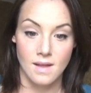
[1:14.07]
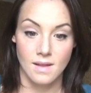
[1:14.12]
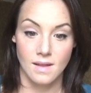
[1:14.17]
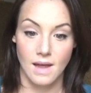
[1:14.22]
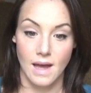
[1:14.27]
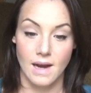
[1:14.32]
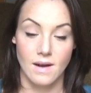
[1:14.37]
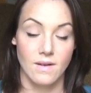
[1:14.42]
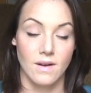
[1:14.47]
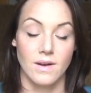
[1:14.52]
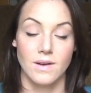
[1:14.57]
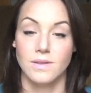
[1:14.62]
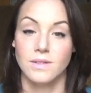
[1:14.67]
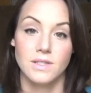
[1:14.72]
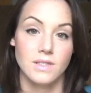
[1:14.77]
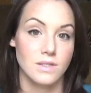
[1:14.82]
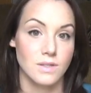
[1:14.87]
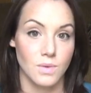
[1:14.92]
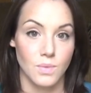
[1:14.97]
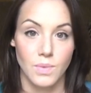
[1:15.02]
I don't know, it's
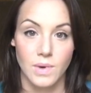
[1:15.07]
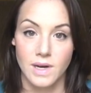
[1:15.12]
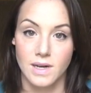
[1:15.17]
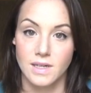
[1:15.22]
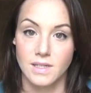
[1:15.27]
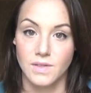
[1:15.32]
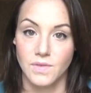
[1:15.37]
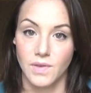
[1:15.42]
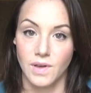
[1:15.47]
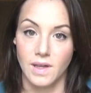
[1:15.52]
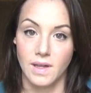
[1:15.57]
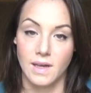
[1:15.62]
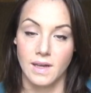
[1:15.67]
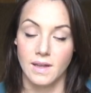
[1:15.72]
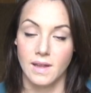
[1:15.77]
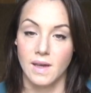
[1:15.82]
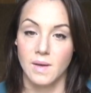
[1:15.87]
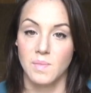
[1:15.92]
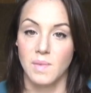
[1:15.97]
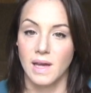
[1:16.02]
just the weirdest
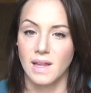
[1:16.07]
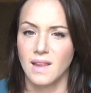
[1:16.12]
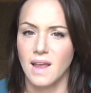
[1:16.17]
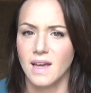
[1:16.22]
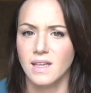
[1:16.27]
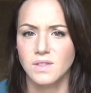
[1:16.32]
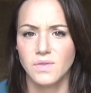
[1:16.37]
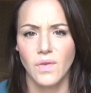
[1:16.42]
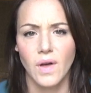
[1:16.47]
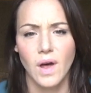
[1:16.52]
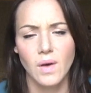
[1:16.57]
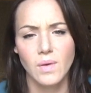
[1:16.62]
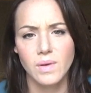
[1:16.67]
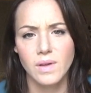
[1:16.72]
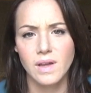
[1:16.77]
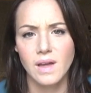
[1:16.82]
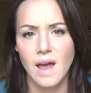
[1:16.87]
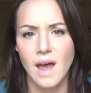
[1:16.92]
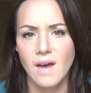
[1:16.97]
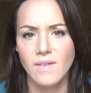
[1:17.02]
feeling. My legs felt
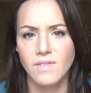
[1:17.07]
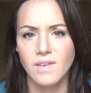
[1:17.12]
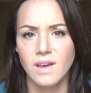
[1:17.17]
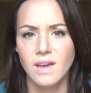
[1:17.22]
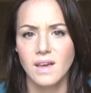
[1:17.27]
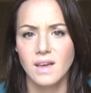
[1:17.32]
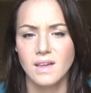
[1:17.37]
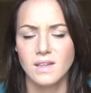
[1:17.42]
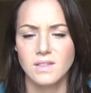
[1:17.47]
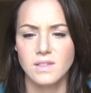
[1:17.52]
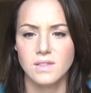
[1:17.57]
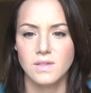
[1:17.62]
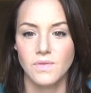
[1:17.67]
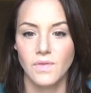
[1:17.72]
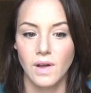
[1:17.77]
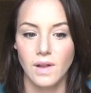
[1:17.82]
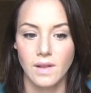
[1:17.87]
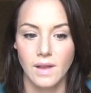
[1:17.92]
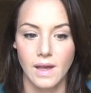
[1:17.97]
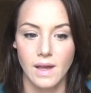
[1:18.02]
really heavy. It just
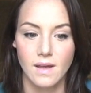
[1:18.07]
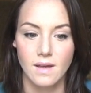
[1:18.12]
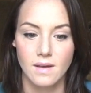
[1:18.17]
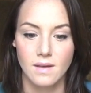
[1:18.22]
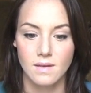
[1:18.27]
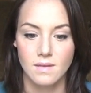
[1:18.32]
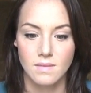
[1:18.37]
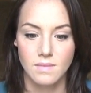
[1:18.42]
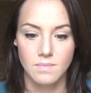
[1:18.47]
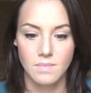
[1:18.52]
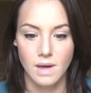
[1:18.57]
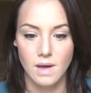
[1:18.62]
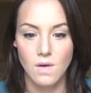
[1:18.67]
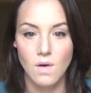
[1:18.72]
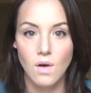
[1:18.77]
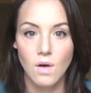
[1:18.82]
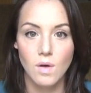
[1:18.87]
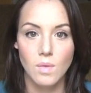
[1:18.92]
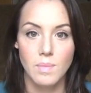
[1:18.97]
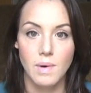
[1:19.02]
felt like my
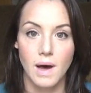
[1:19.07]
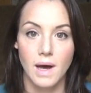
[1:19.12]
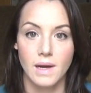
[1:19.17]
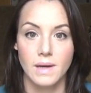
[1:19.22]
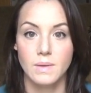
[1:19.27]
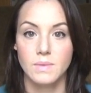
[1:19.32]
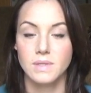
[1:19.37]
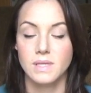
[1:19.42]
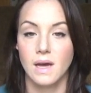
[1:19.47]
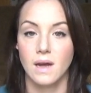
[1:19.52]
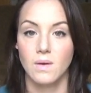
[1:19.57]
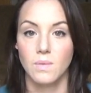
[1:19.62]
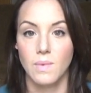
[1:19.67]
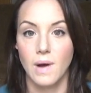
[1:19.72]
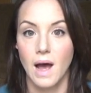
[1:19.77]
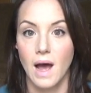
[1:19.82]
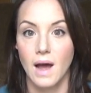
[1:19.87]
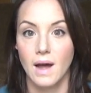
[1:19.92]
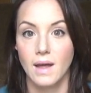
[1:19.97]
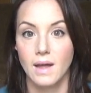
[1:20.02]
whole body was out of
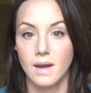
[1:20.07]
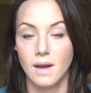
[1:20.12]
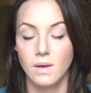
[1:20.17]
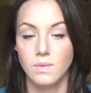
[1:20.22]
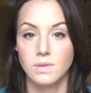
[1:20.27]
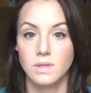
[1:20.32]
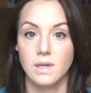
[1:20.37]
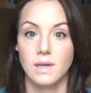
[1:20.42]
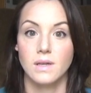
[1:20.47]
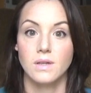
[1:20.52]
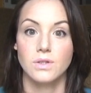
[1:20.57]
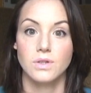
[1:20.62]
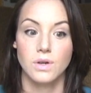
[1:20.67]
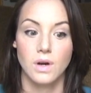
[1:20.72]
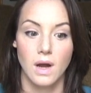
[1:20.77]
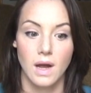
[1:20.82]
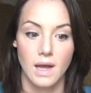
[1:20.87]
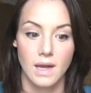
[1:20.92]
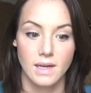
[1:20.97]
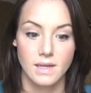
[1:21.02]
whack, and I was
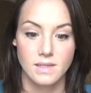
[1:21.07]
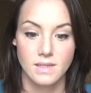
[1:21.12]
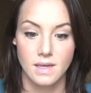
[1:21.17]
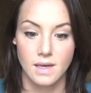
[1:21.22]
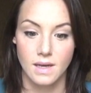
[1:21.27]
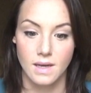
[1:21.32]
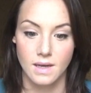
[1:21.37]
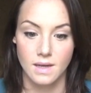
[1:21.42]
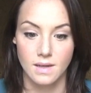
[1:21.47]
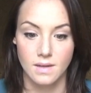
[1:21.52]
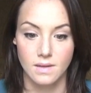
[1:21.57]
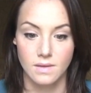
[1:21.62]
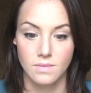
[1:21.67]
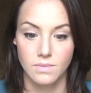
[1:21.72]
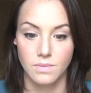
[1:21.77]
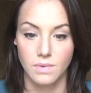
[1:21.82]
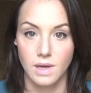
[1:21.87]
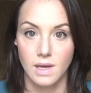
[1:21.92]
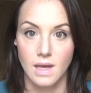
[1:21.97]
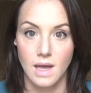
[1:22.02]
trying to
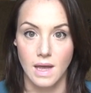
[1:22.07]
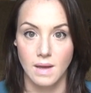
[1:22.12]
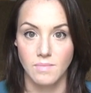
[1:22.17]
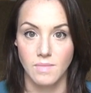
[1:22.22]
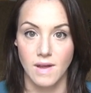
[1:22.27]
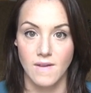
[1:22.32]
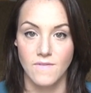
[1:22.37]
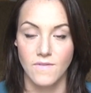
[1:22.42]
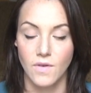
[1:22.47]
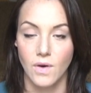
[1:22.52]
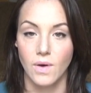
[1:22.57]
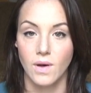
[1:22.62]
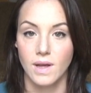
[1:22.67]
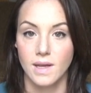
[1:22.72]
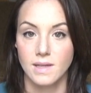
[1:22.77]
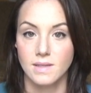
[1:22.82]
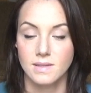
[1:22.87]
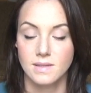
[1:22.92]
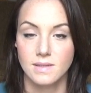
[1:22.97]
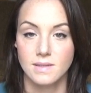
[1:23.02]
regain my
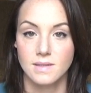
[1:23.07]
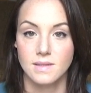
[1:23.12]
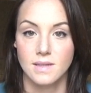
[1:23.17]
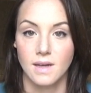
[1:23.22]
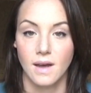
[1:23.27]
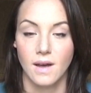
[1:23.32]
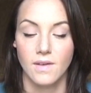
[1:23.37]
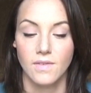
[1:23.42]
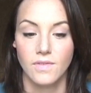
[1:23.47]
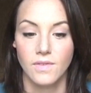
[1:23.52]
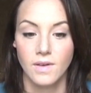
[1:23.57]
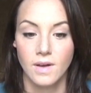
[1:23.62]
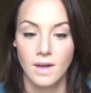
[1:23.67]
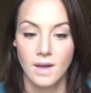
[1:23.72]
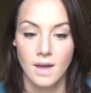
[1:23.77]
focus and stuff.